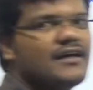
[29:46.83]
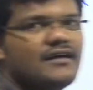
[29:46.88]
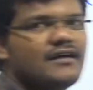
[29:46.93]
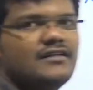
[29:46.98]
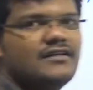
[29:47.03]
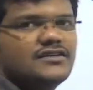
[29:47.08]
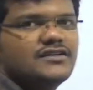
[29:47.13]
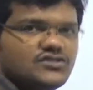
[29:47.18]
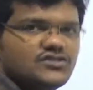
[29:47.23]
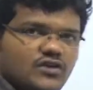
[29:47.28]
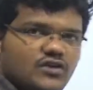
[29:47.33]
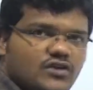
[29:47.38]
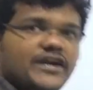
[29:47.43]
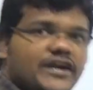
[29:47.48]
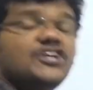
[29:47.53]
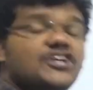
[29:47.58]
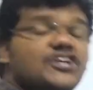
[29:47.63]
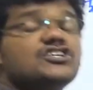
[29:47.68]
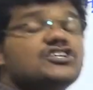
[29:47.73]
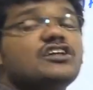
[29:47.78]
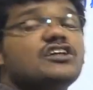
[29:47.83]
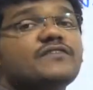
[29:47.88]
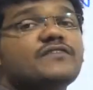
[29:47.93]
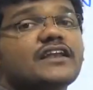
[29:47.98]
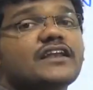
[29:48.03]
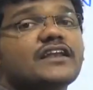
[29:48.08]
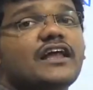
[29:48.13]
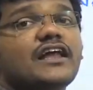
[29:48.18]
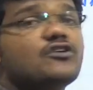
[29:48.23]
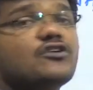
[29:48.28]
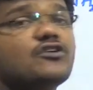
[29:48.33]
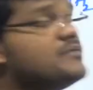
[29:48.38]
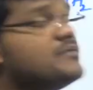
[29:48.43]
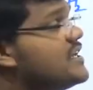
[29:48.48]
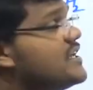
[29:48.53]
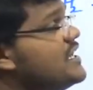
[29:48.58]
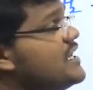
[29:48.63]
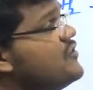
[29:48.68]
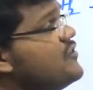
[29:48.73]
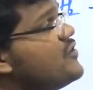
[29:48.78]
So addition of alkyl group till
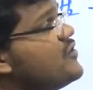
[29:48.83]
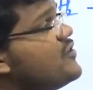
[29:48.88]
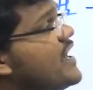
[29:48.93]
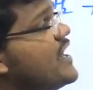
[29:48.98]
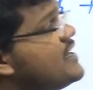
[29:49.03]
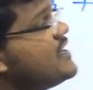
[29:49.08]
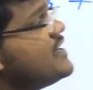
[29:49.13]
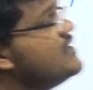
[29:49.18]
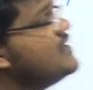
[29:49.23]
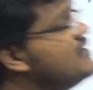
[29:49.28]
you get